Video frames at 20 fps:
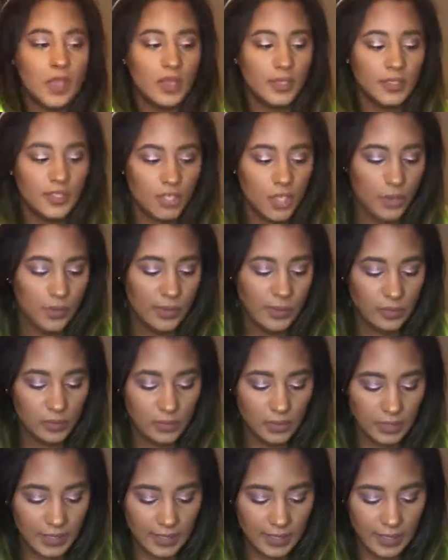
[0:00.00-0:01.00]
So we were
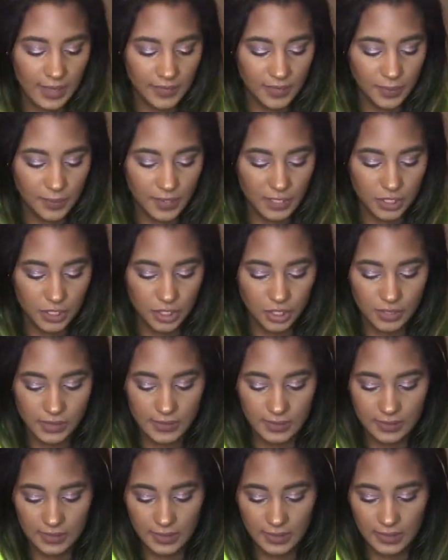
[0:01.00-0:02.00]
looking at the pictures
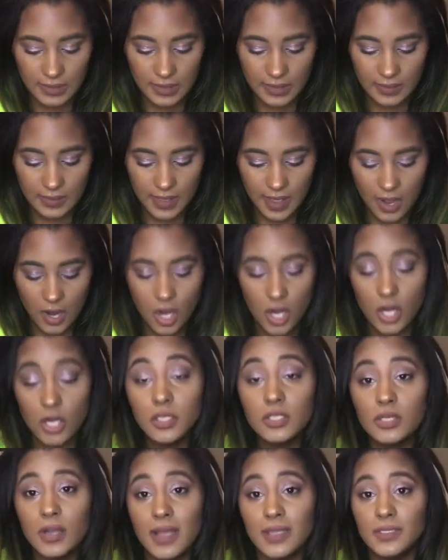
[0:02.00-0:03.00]
and thinking that her
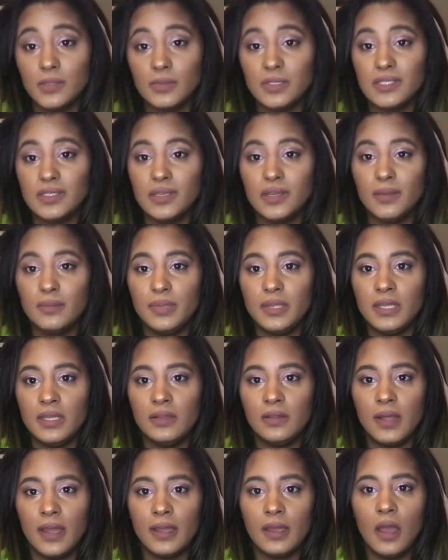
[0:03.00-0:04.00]
dress was gonna be
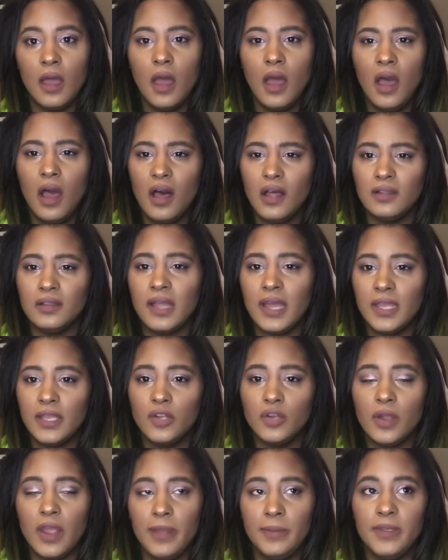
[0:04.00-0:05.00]
like a light
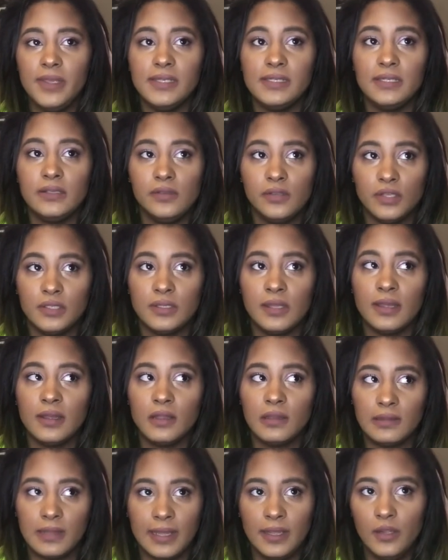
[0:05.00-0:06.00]
gray because it looked like a
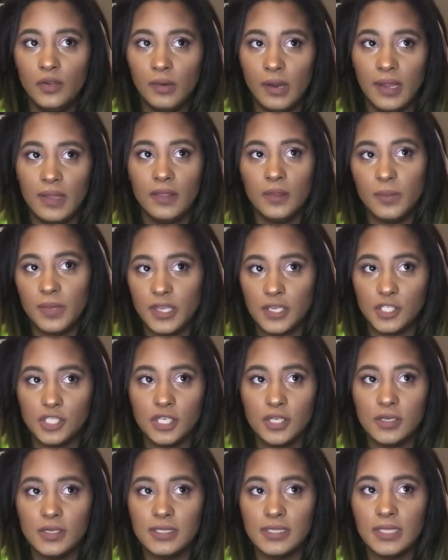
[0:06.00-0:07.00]
light gray in the
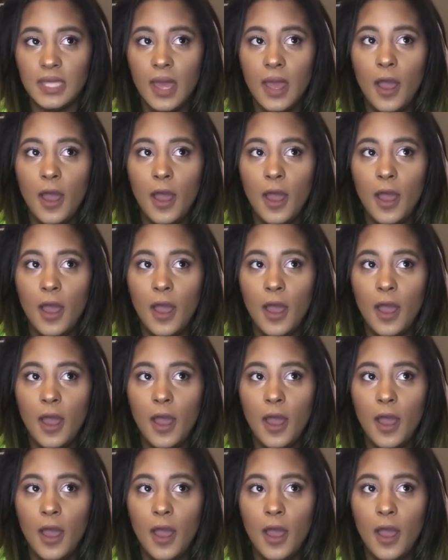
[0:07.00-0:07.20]
pictures.